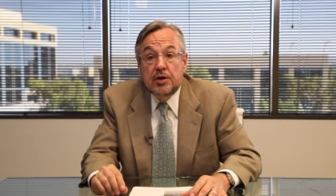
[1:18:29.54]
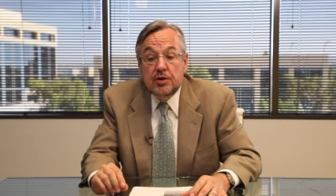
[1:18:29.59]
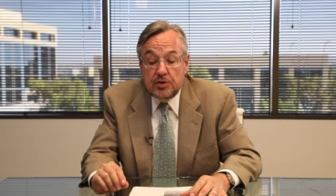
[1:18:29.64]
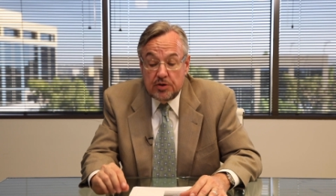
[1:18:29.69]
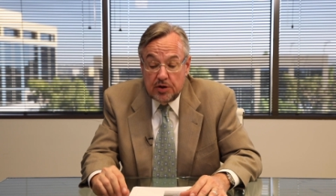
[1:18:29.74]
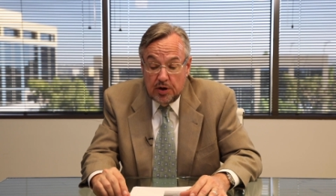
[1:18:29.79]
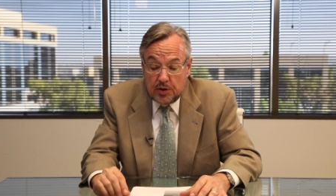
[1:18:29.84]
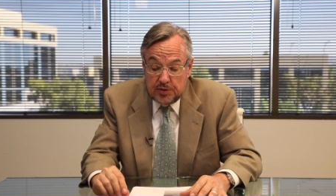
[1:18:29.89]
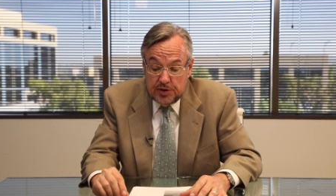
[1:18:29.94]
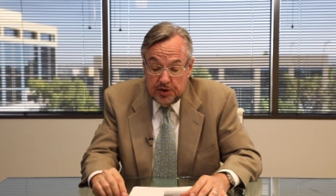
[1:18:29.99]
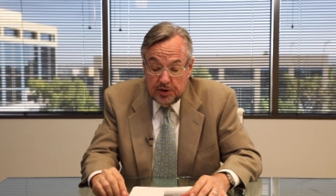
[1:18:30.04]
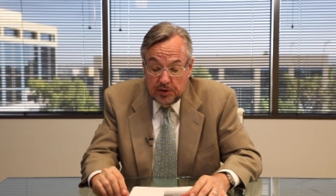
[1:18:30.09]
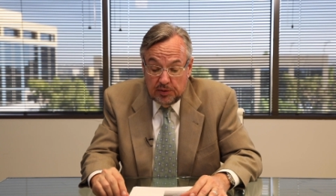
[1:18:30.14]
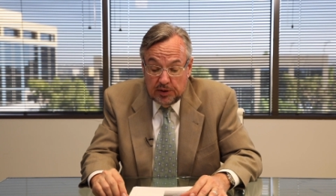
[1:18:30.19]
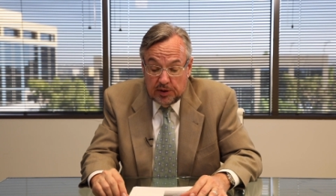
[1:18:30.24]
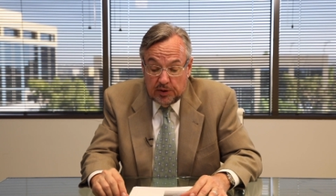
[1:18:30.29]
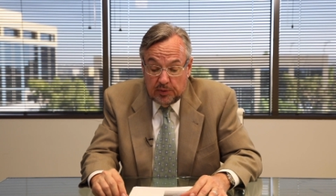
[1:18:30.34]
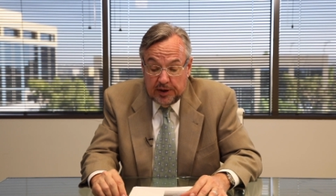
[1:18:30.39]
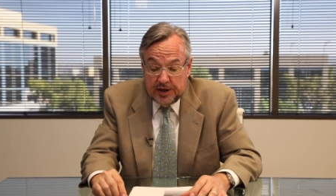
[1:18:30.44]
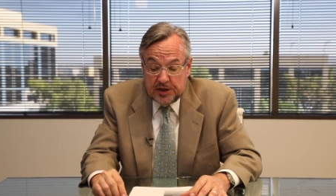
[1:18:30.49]
note your
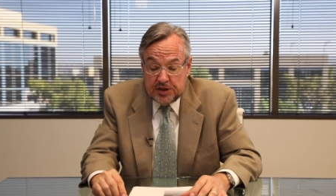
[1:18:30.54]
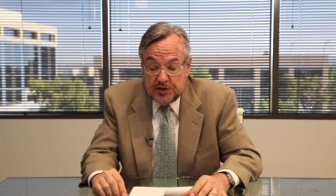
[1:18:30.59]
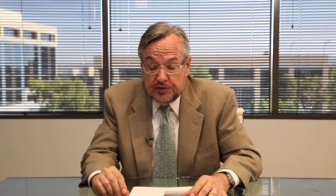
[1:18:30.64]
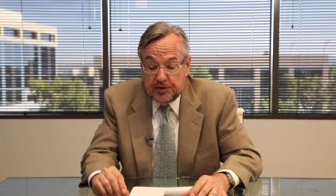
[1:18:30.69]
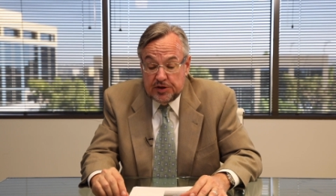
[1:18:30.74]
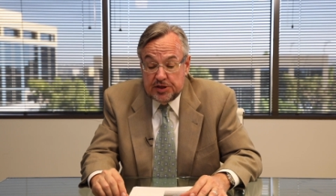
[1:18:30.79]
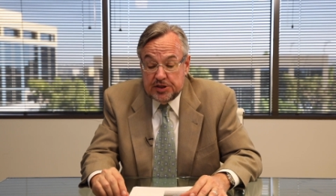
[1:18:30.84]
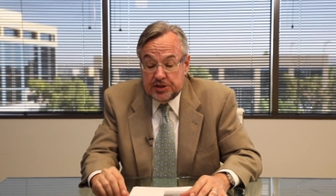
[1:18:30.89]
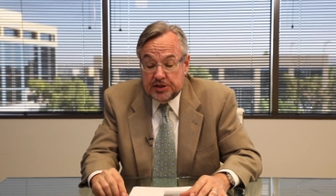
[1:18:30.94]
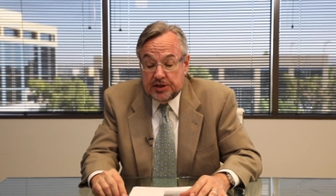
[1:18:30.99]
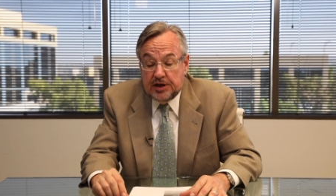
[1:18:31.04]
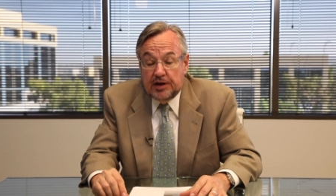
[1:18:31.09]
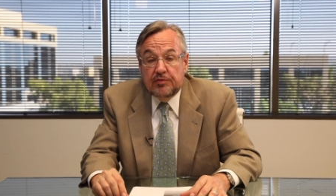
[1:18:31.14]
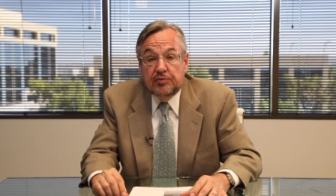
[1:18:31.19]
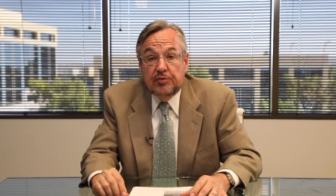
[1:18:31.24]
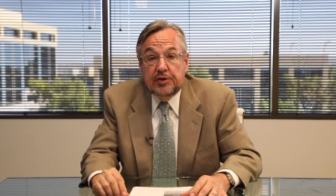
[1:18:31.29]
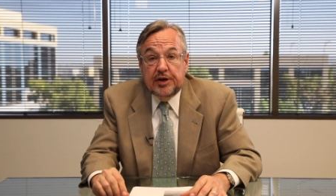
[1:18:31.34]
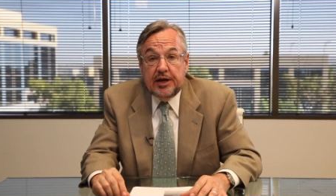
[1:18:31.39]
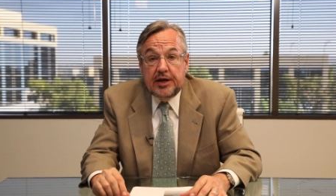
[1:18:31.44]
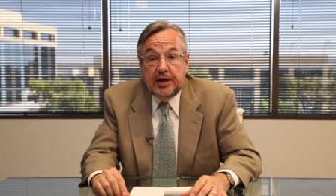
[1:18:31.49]
request for
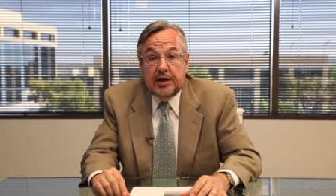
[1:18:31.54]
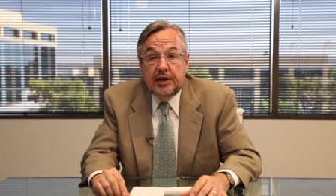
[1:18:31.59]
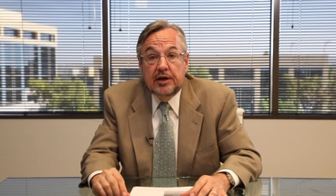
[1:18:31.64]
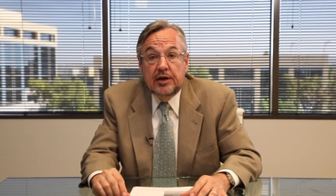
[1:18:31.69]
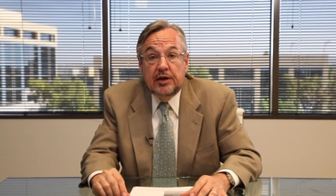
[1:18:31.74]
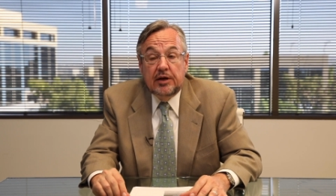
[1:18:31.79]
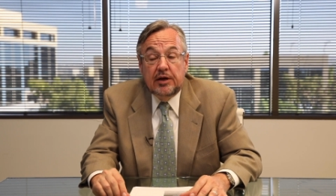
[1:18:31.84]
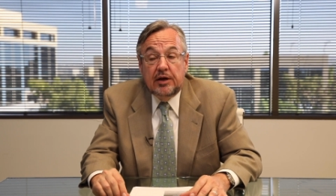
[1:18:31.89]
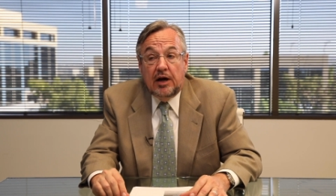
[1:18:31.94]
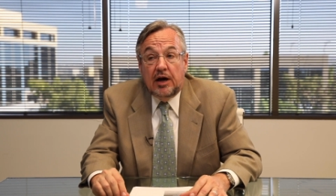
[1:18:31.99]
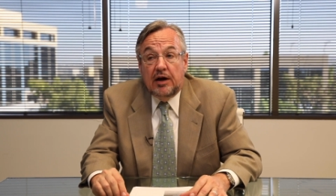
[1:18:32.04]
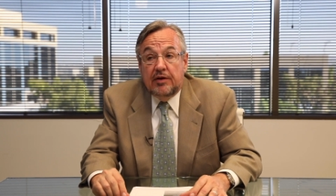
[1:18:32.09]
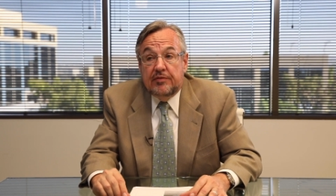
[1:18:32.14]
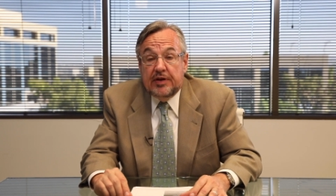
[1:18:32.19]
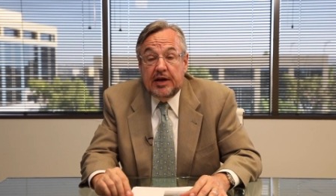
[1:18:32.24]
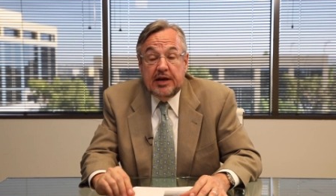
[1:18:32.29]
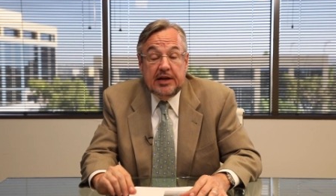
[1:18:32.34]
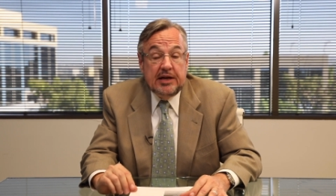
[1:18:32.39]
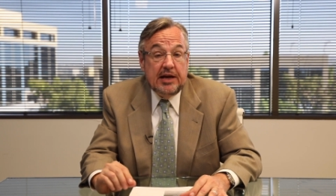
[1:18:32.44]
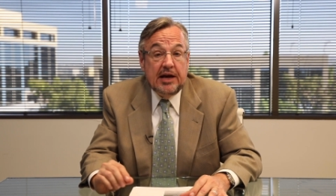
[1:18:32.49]
discovery of
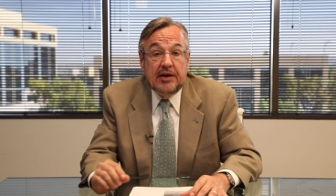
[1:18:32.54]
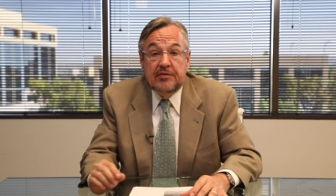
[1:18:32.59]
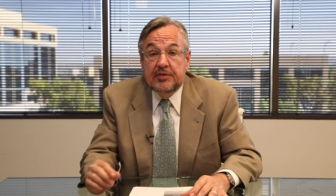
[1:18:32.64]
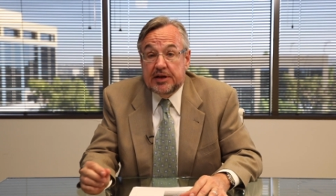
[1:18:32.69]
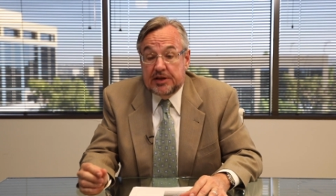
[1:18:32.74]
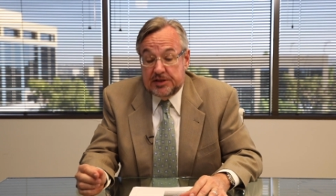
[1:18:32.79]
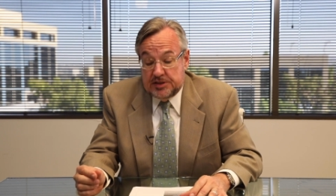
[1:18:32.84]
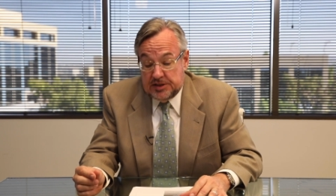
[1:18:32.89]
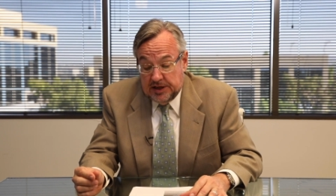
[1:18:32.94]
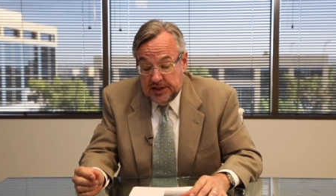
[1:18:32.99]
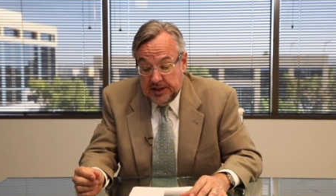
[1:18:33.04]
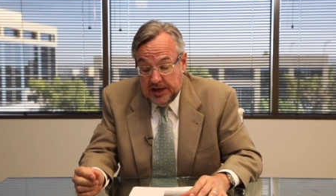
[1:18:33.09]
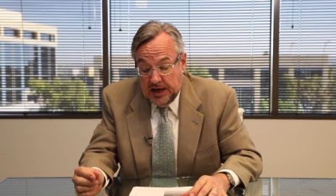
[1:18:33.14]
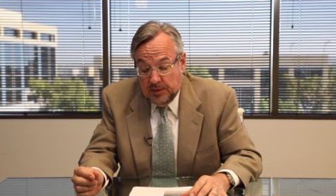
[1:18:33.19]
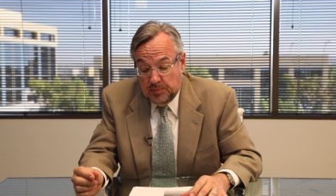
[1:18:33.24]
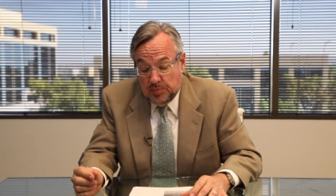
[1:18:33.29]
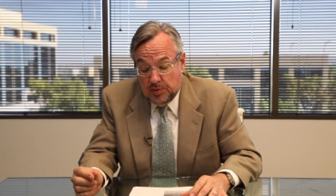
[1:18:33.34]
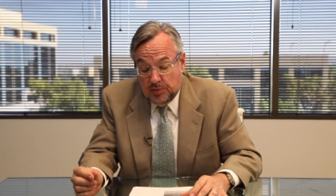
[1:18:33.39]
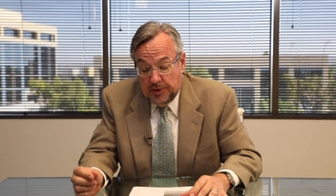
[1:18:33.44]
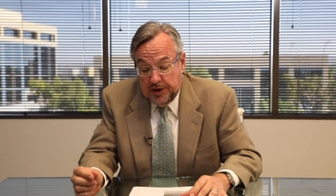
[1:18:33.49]
any evidence on
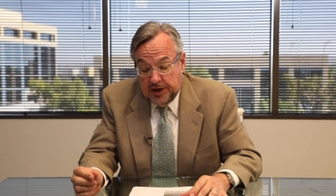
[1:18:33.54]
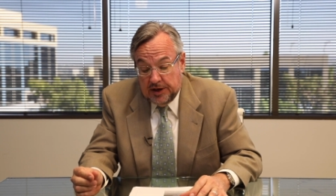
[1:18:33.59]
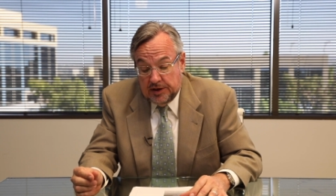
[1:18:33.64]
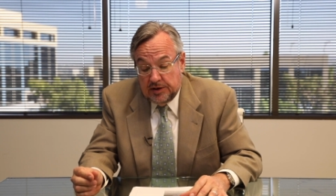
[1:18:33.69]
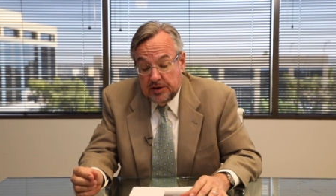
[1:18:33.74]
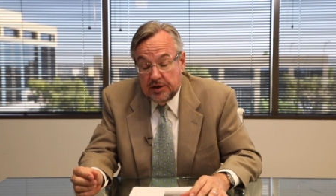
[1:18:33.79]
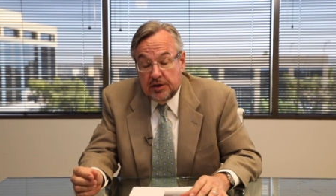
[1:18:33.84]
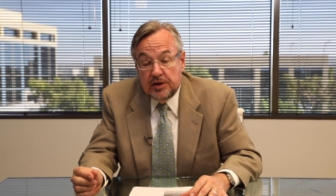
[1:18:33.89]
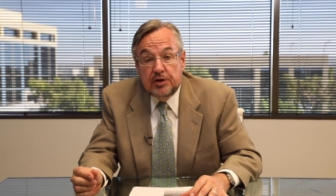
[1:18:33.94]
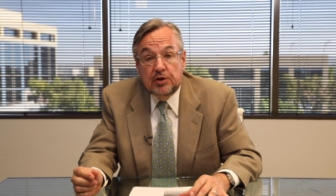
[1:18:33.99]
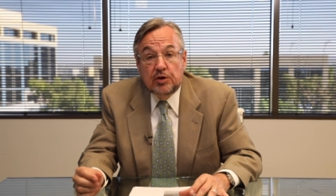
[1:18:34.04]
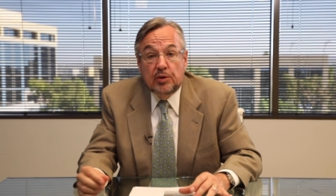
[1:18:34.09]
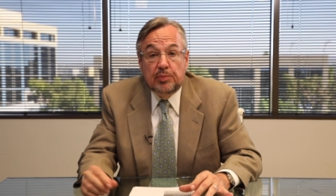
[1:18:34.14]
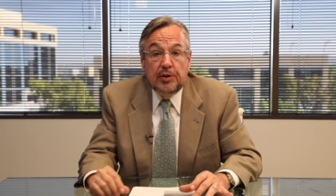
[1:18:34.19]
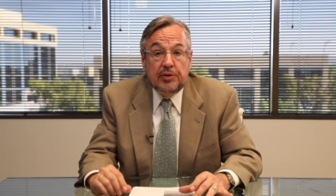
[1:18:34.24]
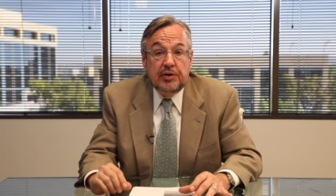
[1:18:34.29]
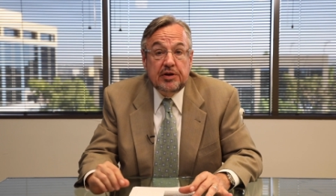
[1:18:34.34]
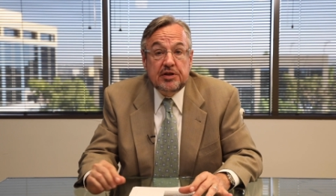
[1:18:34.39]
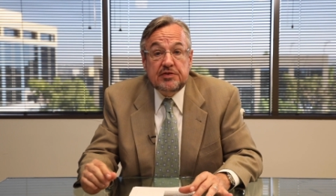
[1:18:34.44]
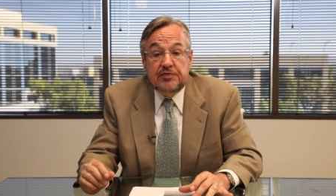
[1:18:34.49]
that point, your
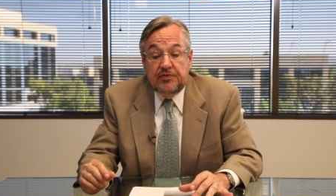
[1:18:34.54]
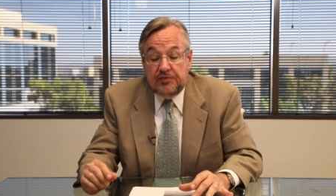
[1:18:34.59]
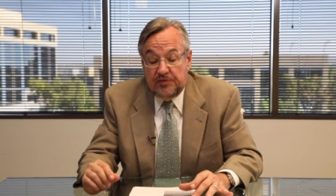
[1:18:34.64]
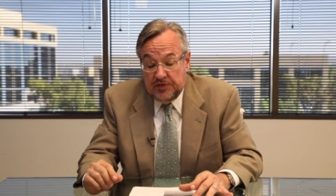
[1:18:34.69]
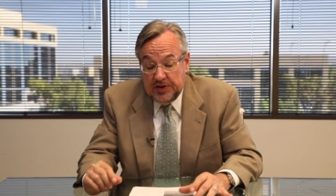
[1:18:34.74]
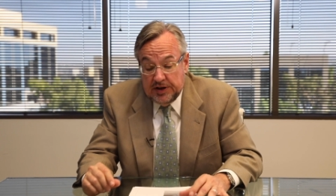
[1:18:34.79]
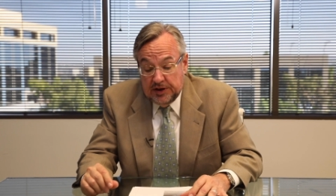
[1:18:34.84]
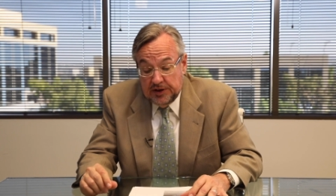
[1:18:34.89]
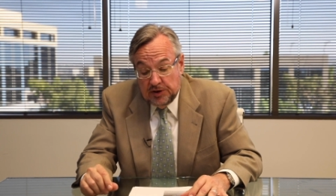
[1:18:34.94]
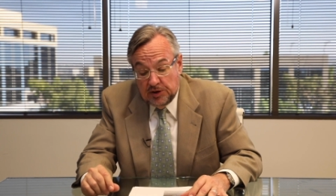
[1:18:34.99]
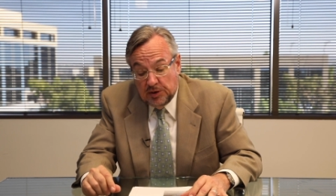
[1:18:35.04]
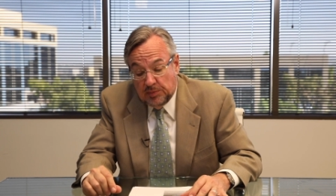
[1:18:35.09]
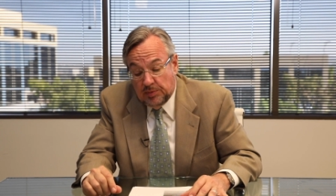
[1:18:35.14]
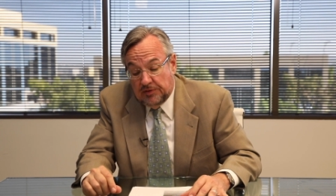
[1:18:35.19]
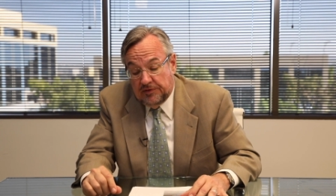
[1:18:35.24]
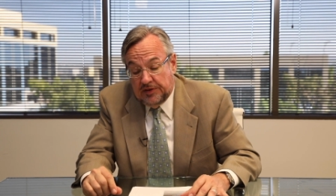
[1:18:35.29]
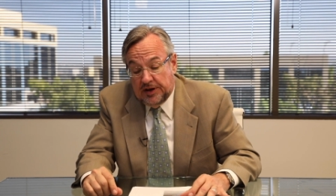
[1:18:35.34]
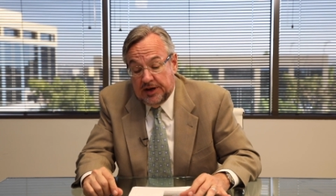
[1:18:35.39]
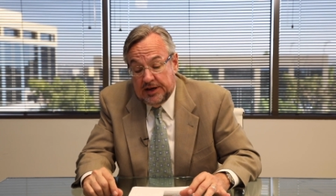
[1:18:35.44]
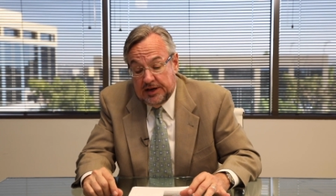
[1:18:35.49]
opponent's failure to
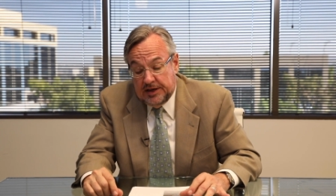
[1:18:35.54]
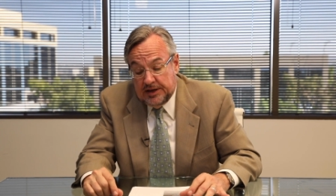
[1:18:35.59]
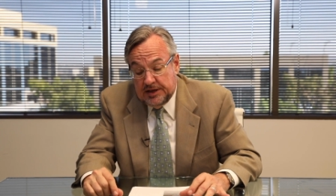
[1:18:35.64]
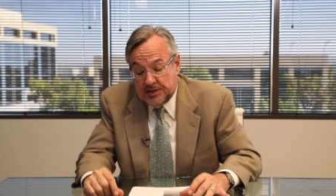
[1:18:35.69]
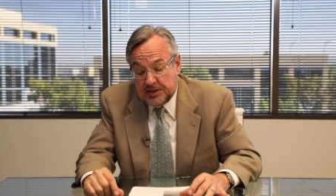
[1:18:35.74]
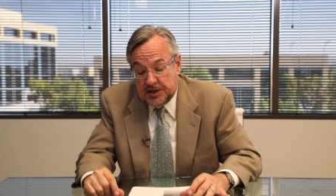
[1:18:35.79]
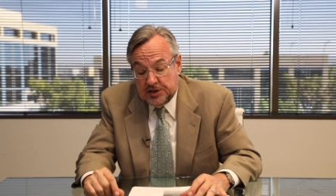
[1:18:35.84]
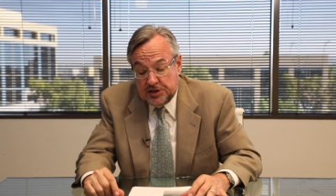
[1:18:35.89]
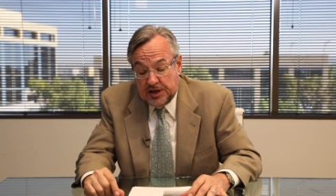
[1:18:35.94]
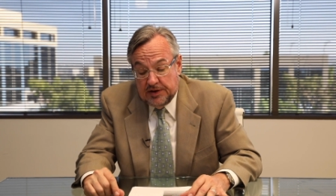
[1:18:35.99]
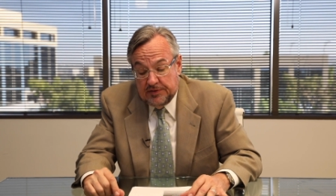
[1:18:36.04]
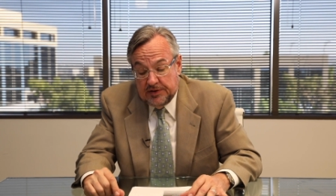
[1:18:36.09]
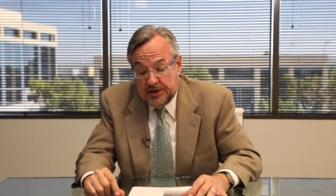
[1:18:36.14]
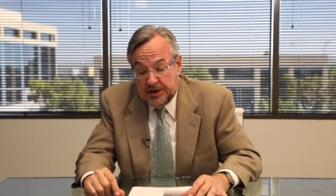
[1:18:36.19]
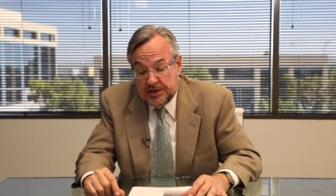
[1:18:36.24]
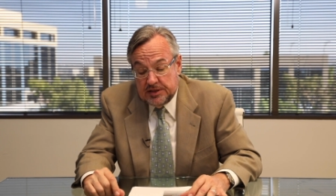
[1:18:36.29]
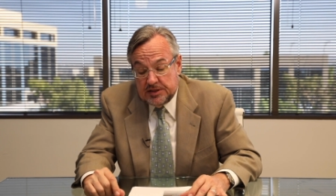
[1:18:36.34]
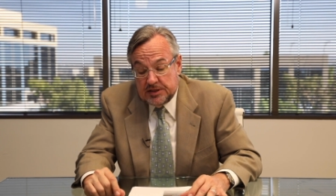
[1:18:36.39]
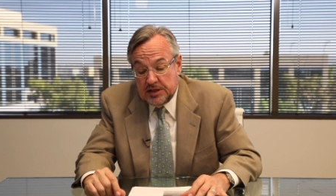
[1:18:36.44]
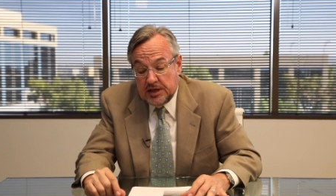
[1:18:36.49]
provide any such
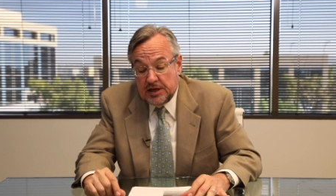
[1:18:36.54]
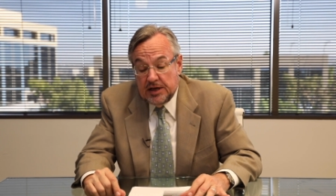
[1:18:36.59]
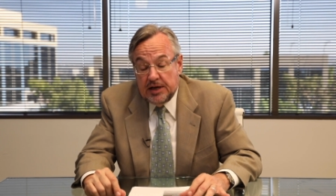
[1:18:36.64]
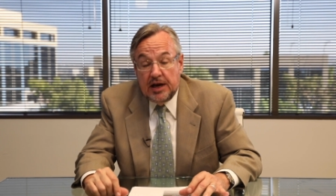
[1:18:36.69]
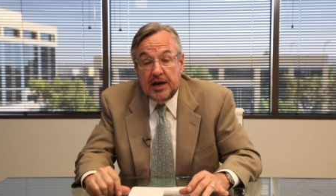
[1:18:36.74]
evidence,